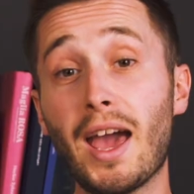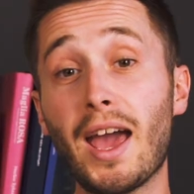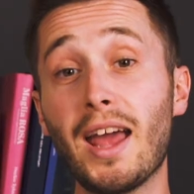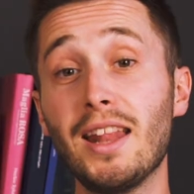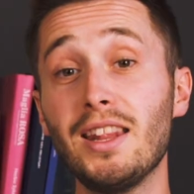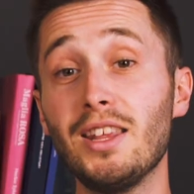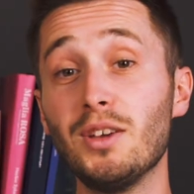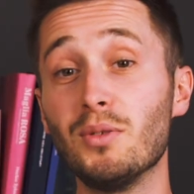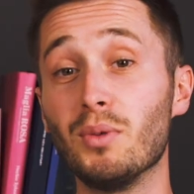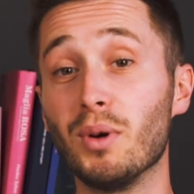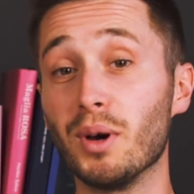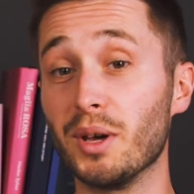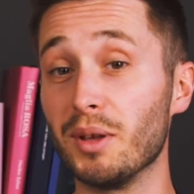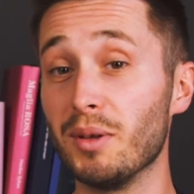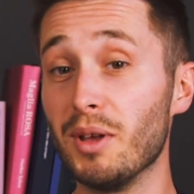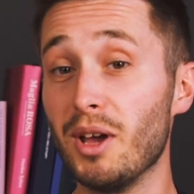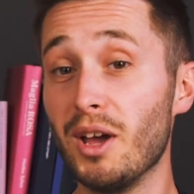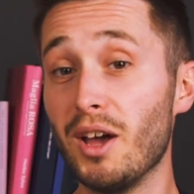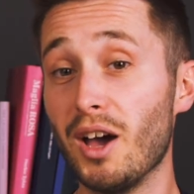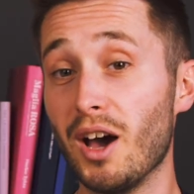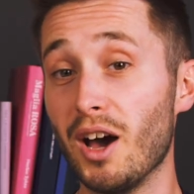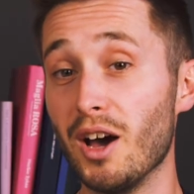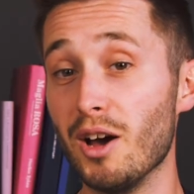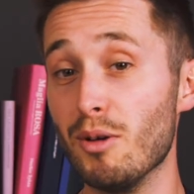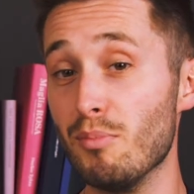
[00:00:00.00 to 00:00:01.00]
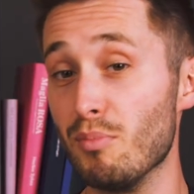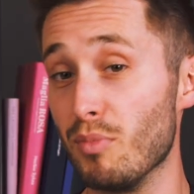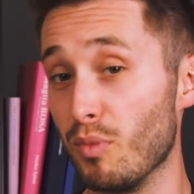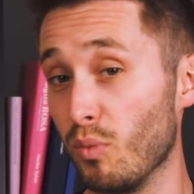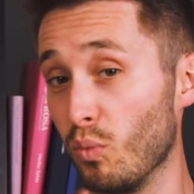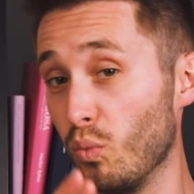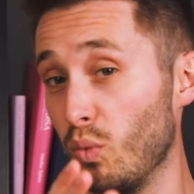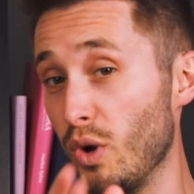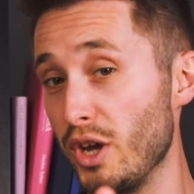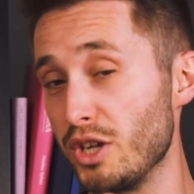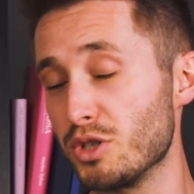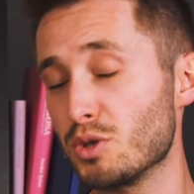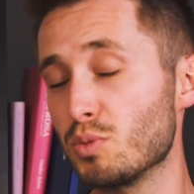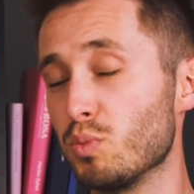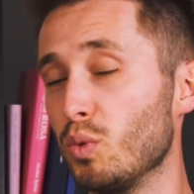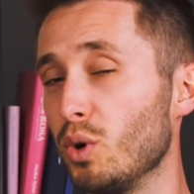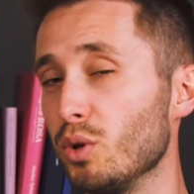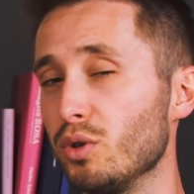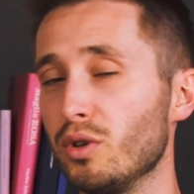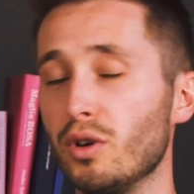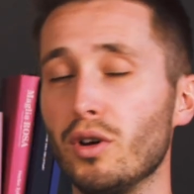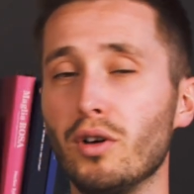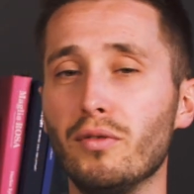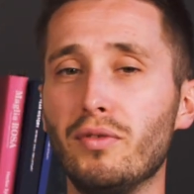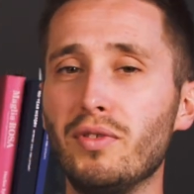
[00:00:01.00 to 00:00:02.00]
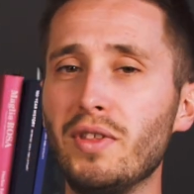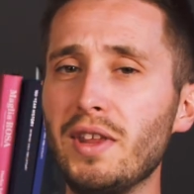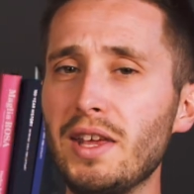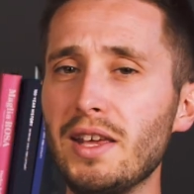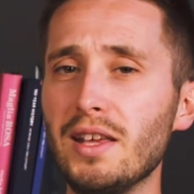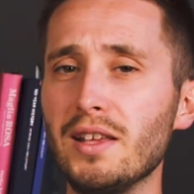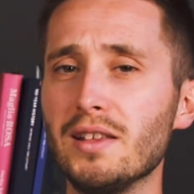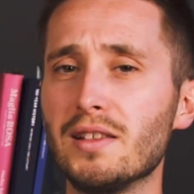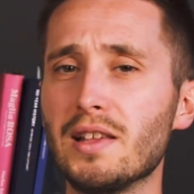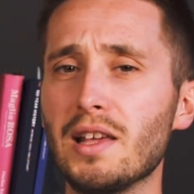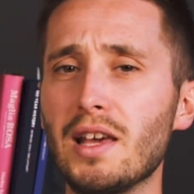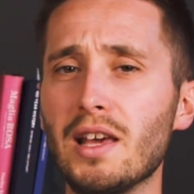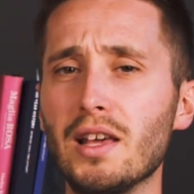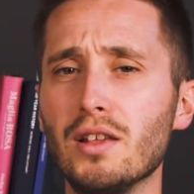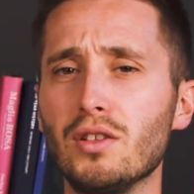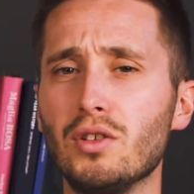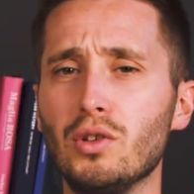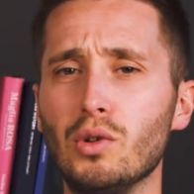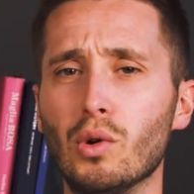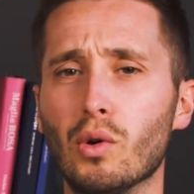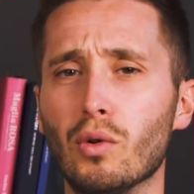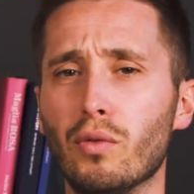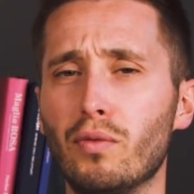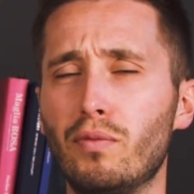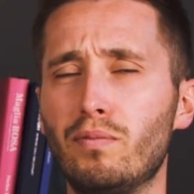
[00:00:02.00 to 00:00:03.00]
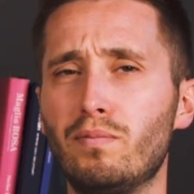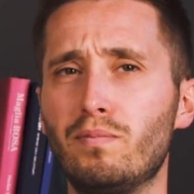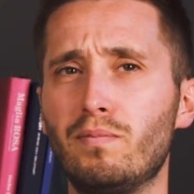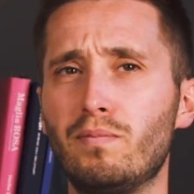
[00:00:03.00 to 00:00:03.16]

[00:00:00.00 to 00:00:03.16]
Anyway, um, which one of these is your